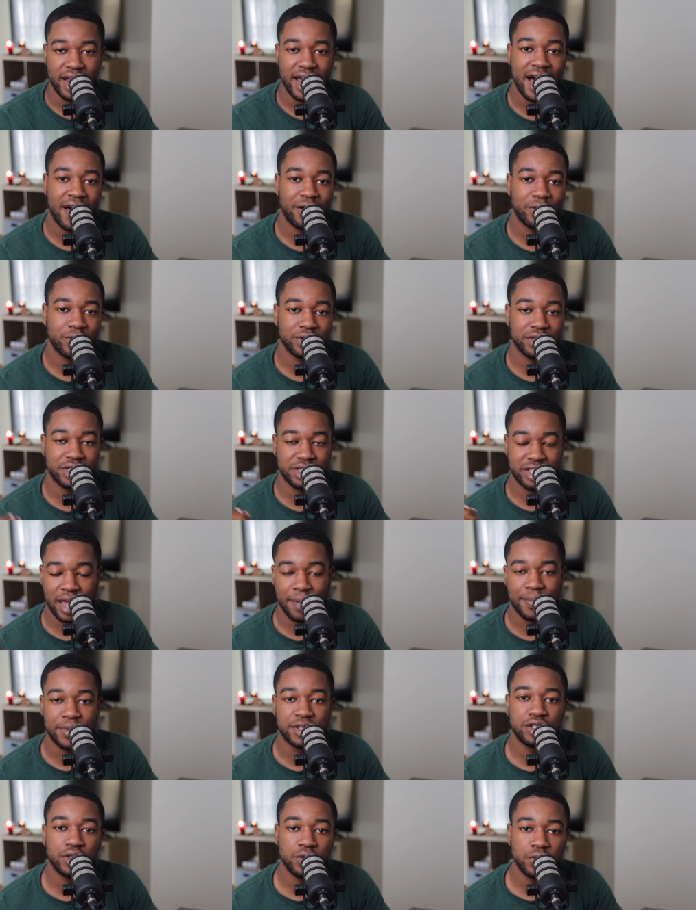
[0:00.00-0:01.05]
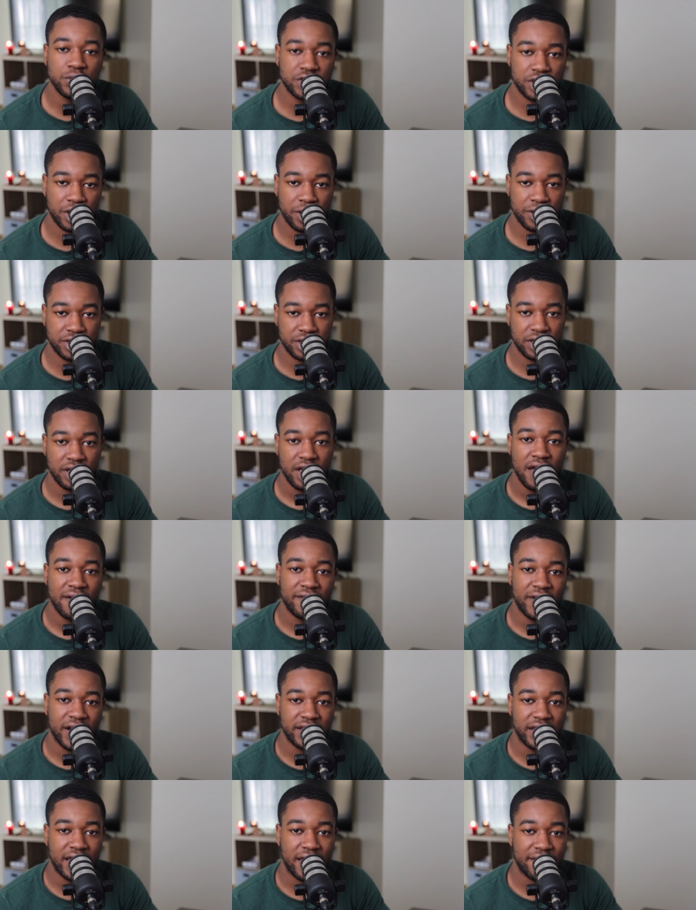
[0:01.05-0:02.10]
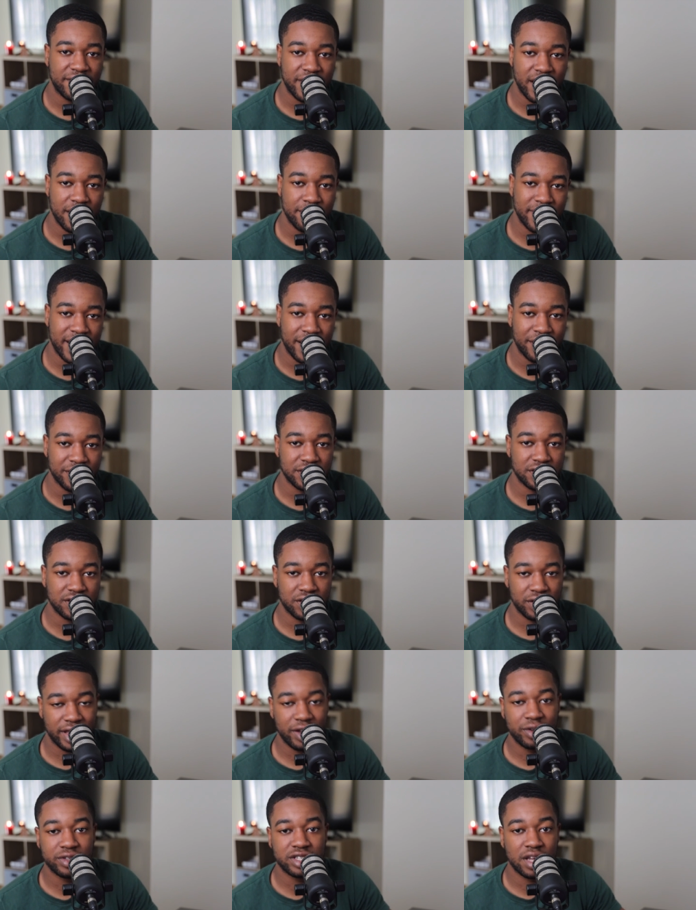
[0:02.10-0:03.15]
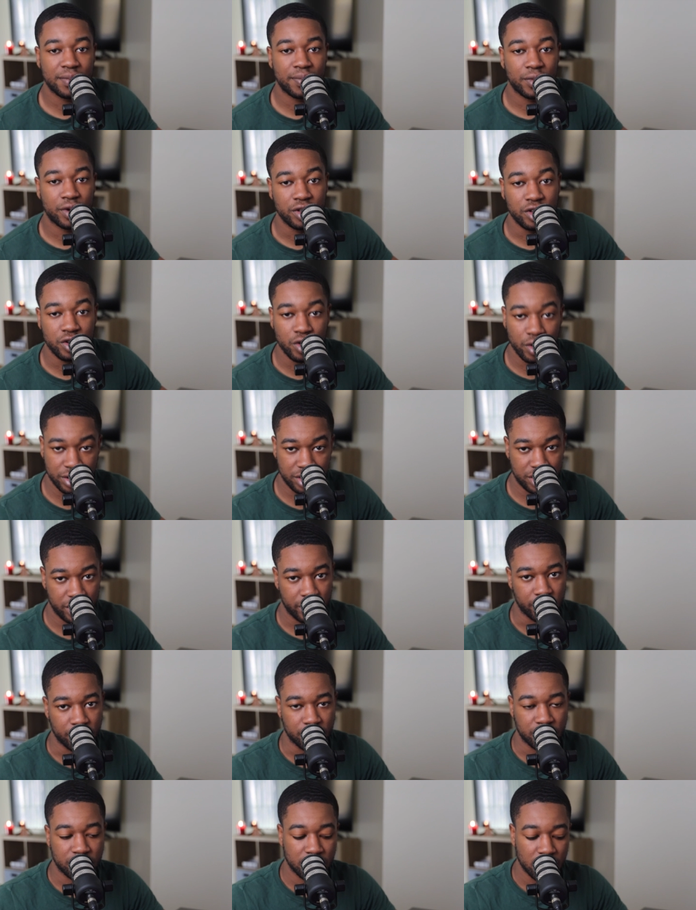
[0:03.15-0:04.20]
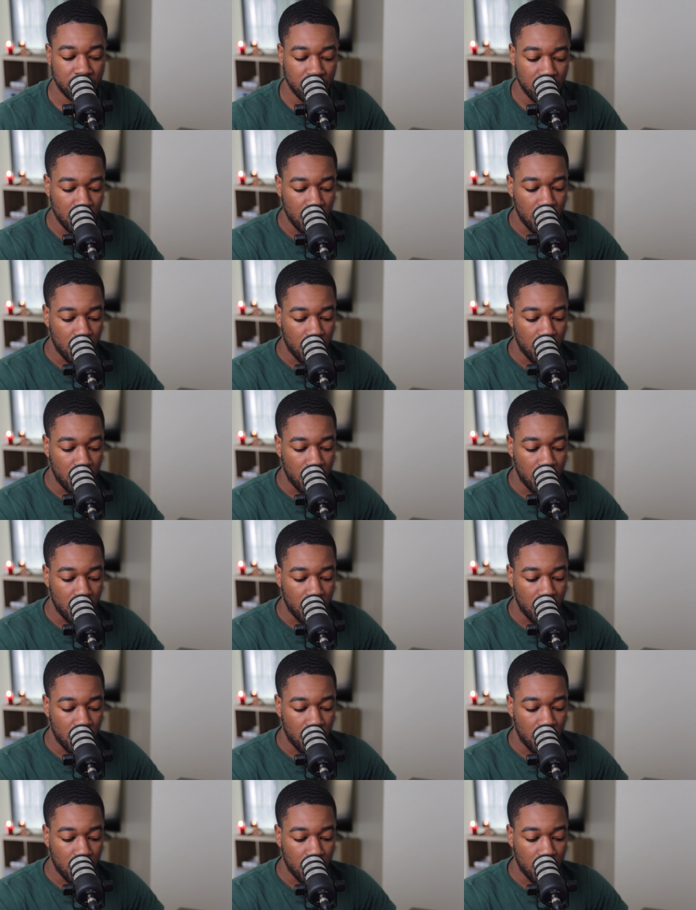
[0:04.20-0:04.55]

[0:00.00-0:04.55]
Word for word: And how does that platoon sergeant find that fine balance so they don't step on your toes?